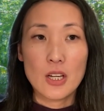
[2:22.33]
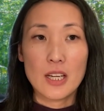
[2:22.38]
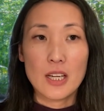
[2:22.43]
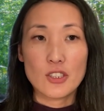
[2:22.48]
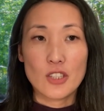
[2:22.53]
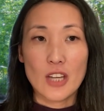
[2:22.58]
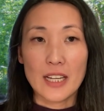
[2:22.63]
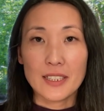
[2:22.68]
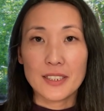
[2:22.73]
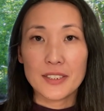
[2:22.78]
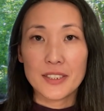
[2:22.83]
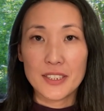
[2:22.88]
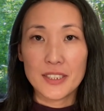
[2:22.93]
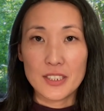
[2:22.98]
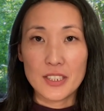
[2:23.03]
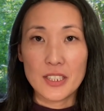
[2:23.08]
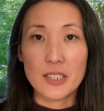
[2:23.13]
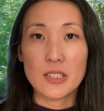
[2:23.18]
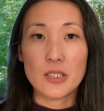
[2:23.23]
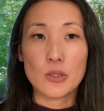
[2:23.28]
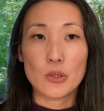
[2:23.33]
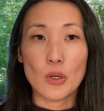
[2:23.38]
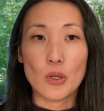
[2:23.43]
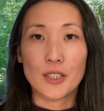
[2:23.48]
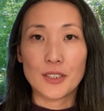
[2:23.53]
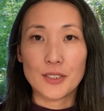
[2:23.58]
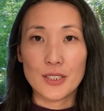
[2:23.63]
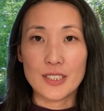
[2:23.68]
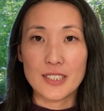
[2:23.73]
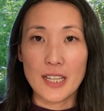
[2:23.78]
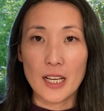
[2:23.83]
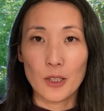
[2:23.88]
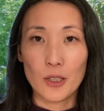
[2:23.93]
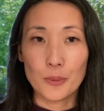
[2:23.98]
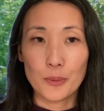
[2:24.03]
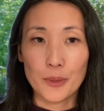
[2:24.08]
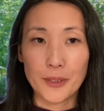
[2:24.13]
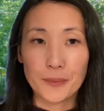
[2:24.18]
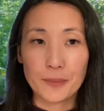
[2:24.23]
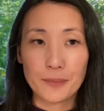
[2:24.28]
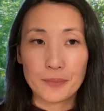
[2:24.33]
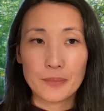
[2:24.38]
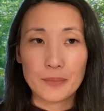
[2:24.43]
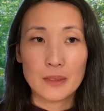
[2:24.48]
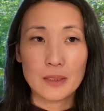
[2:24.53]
Shannon continued on to tell me,